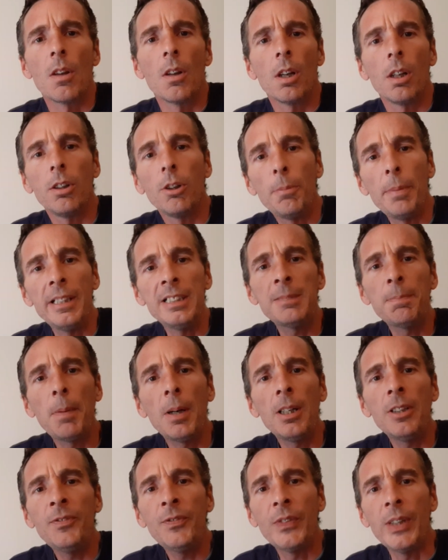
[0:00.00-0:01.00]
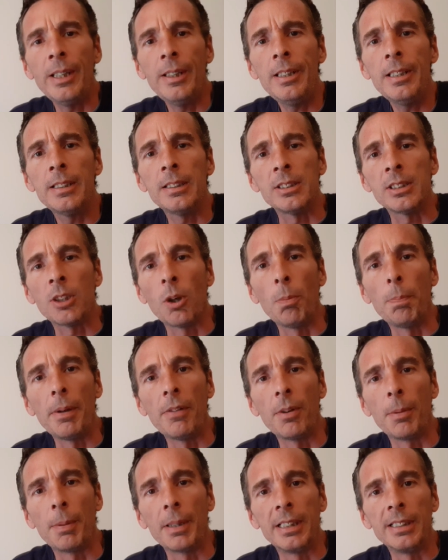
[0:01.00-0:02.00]
Hello baseball fans, hope
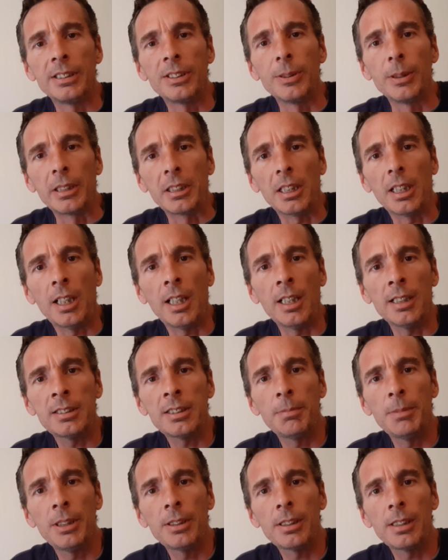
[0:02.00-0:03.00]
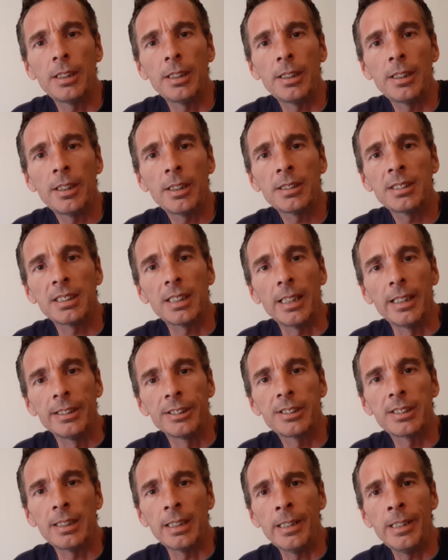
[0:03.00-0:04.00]
everybody's doing awesome out there, staying
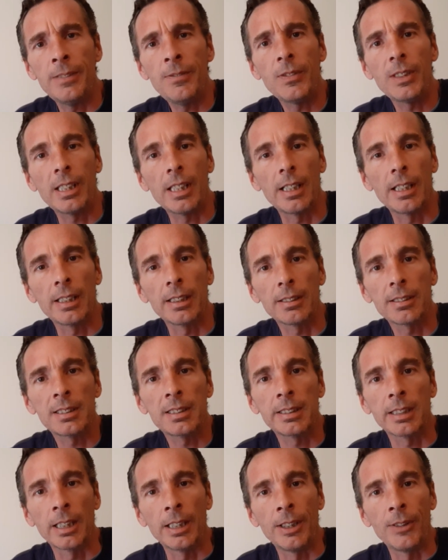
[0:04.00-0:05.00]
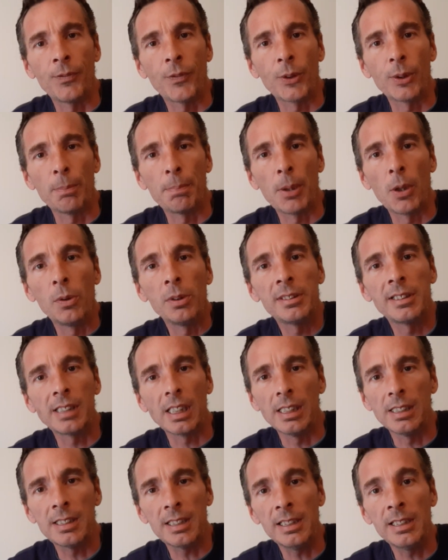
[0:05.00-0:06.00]
safe, getting excited for the
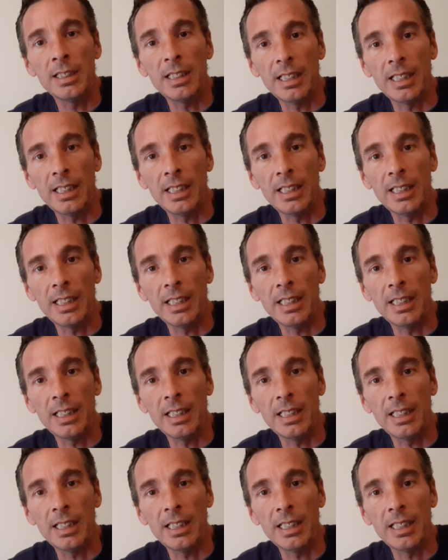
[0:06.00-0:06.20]
postseason.